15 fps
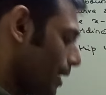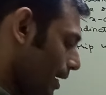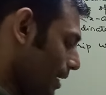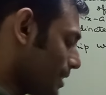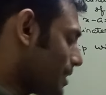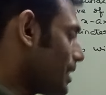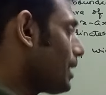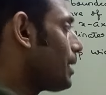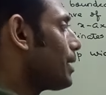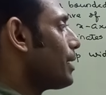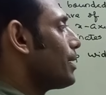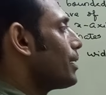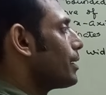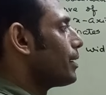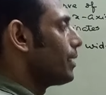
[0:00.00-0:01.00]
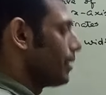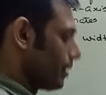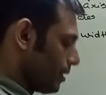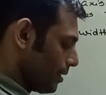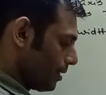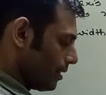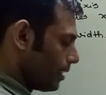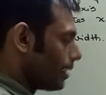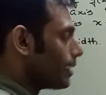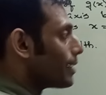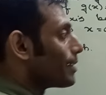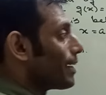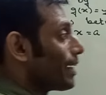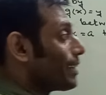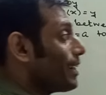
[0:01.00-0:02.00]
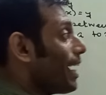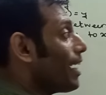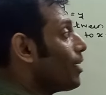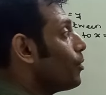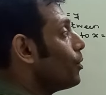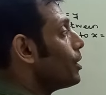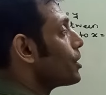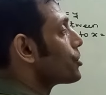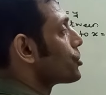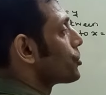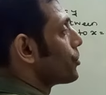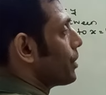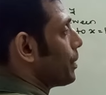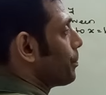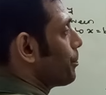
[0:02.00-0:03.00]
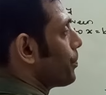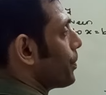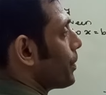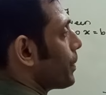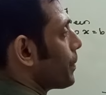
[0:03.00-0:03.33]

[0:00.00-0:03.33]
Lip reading: as a rectangular strip,